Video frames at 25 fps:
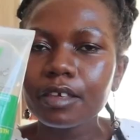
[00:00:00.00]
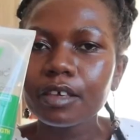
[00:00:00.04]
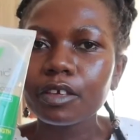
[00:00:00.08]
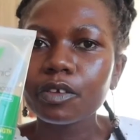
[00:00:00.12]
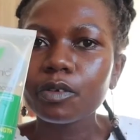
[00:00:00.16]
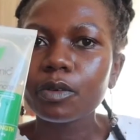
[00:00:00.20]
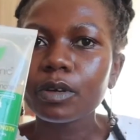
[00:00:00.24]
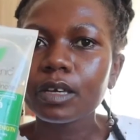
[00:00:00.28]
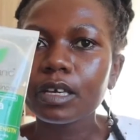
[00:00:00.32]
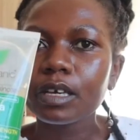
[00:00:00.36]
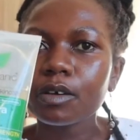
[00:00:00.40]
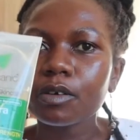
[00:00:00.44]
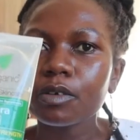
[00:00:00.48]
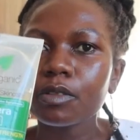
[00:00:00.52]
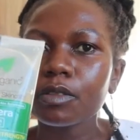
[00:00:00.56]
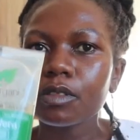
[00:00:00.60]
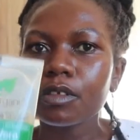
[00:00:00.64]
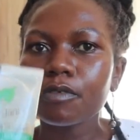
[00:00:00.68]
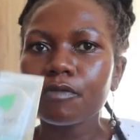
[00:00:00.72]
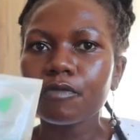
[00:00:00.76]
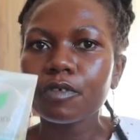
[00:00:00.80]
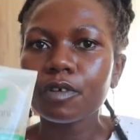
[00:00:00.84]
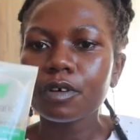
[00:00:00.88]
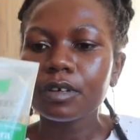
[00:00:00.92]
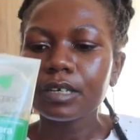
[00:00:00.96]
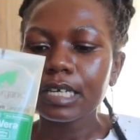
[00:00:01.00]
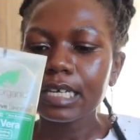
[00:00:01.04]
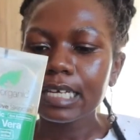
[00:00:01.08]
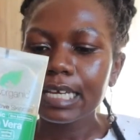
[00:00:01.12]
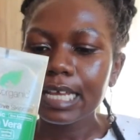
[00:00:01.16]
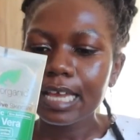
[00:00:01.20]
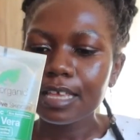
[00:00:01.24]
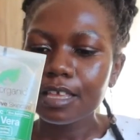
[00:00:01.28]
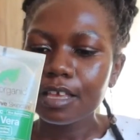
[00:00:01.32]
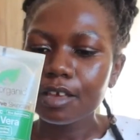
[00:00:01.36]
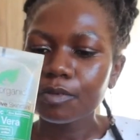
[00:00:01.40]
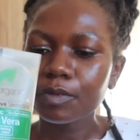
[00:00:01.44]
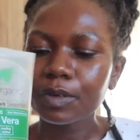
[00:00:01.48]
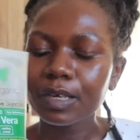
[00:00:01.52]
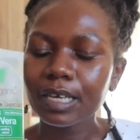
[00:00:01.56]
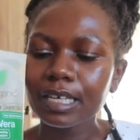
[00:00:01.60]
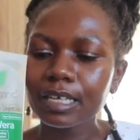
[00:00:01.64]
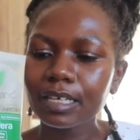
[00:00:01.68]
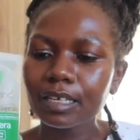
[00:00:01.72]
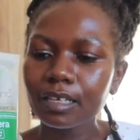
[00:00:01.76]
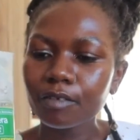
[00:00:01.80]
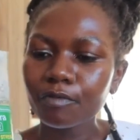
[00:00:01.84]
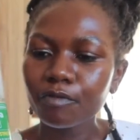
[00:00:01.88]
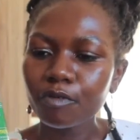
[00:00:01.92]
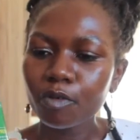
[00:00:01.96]
think if you're in Kenya, you
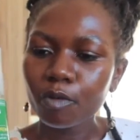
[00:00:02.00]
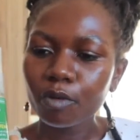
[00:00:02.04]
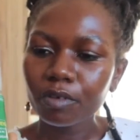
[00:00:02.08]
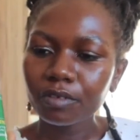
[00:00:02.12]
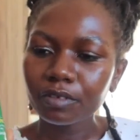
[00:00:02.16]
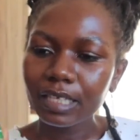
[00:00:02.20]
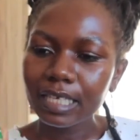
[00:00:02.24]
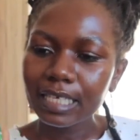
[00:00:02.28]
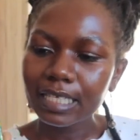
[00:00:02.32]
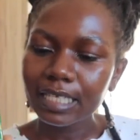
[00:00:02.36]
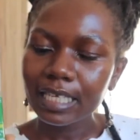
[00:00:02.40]
can, if you want the